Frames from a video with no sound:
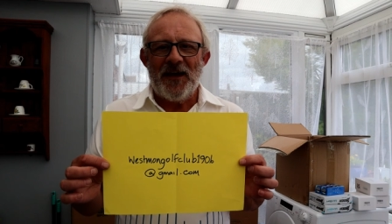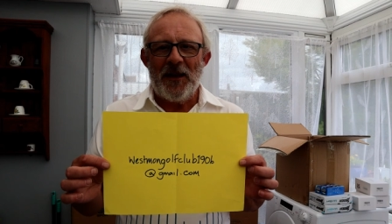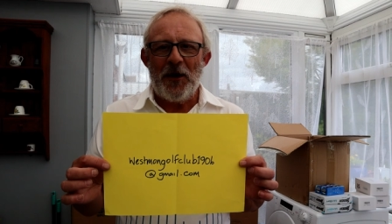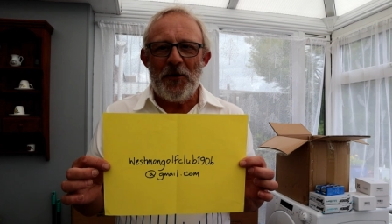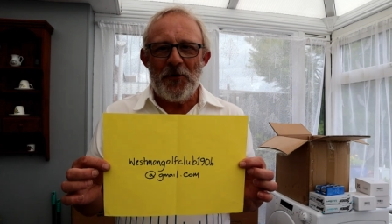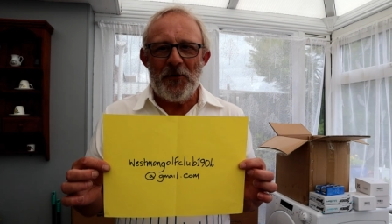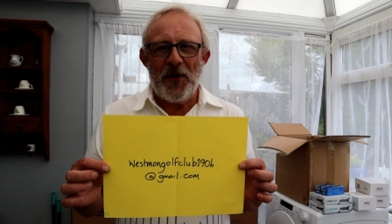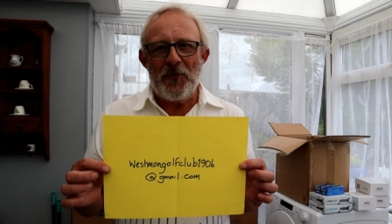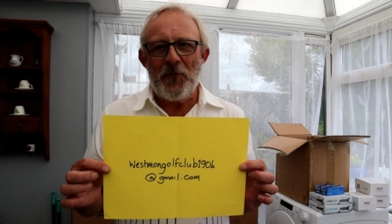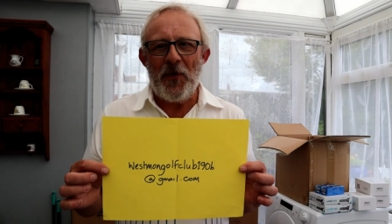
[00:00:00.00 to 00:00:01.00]

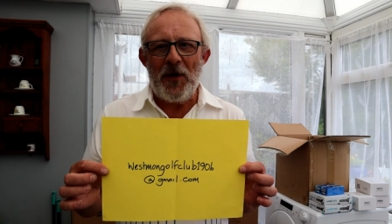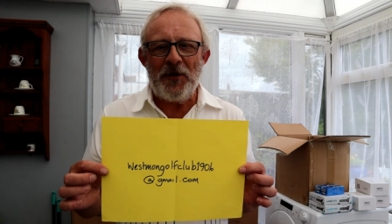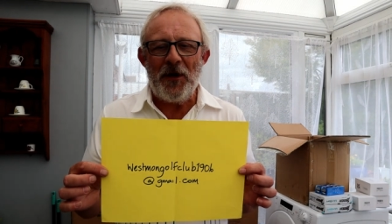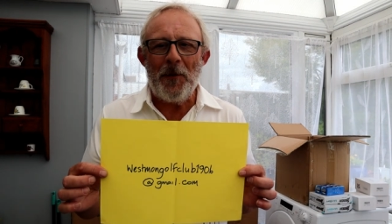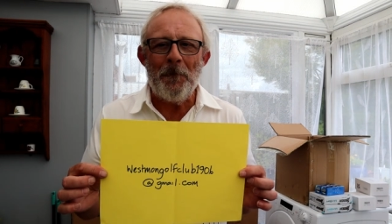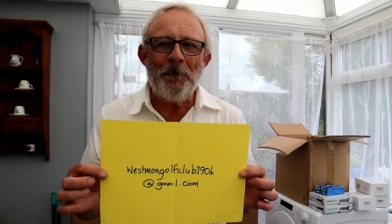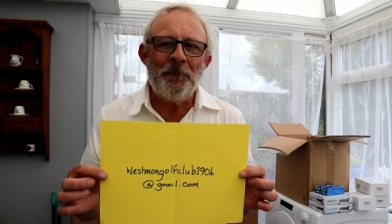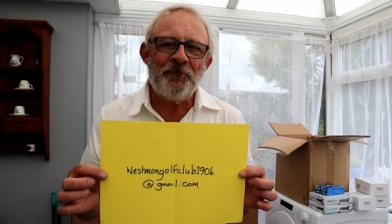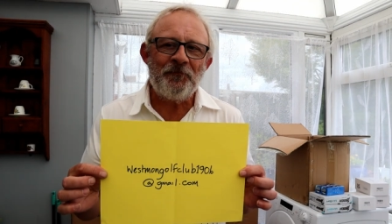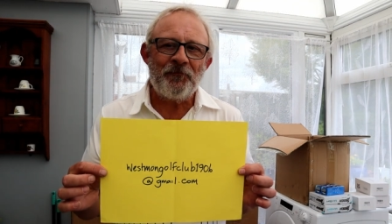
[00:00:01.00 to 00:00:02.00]
Hello and welcome.
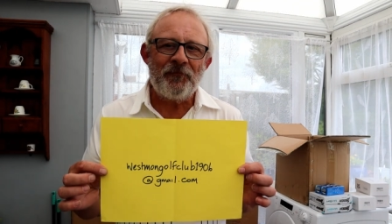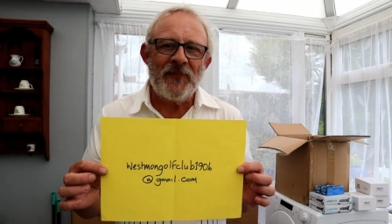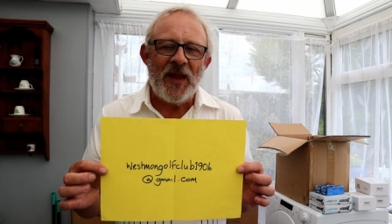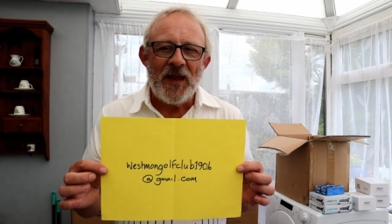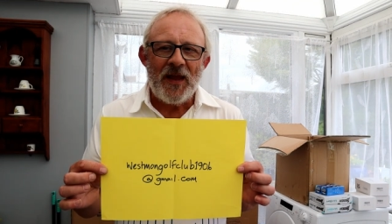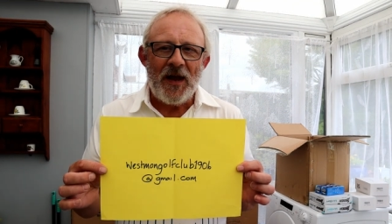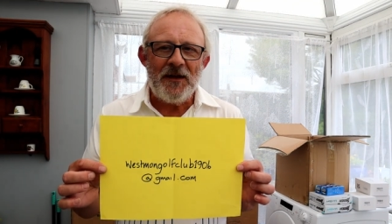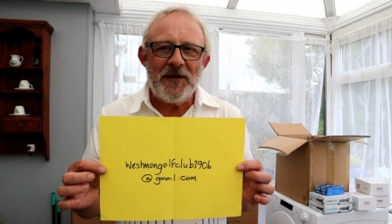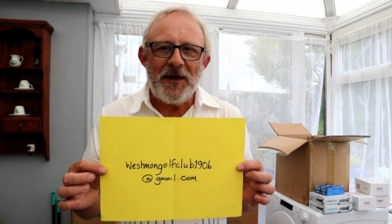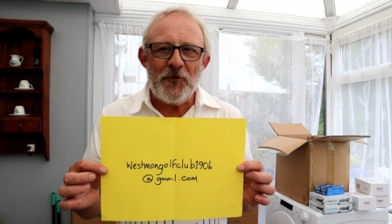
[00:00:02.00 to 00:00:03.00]

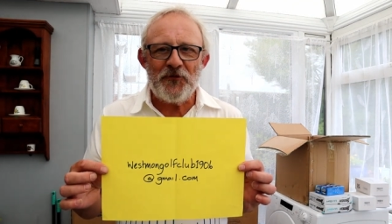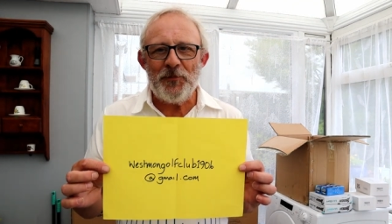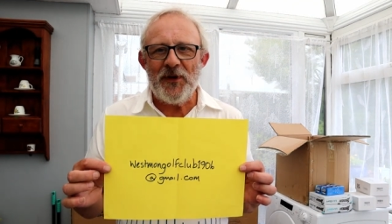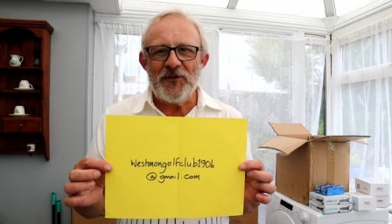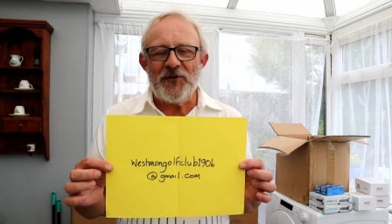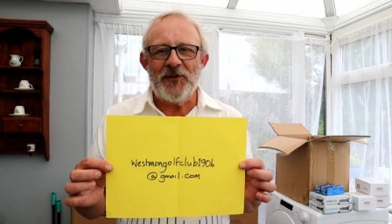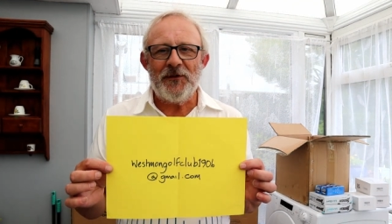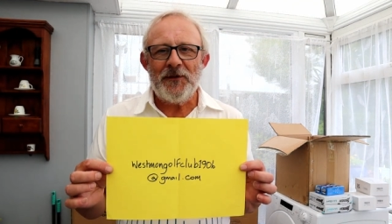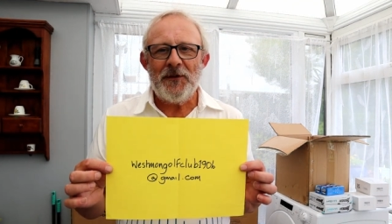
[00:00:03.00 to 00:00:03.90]
An announcement.